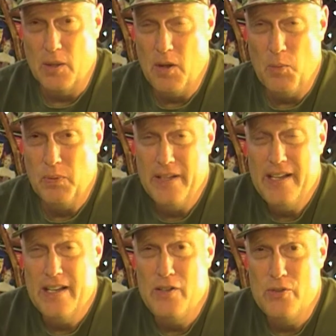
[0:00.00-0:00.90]
The
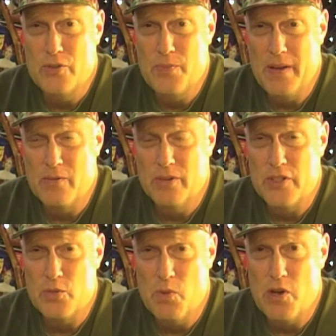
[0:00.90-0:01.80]
complaining I do is about
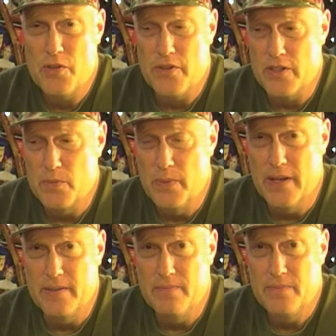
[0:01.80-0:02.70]
really small things,
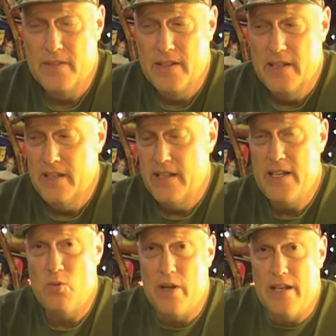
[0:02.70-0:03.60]
but
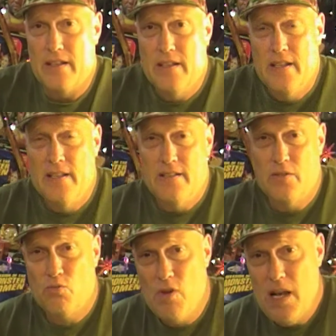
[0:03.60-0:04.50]
anyway,
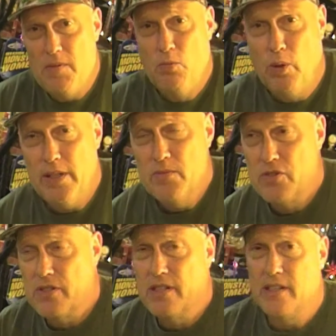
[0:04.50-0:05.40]
the Robin
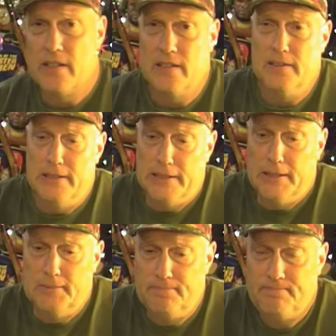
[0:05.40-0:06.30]
Williams thing.
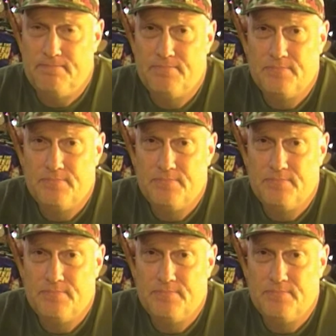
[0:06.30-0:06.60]
Um,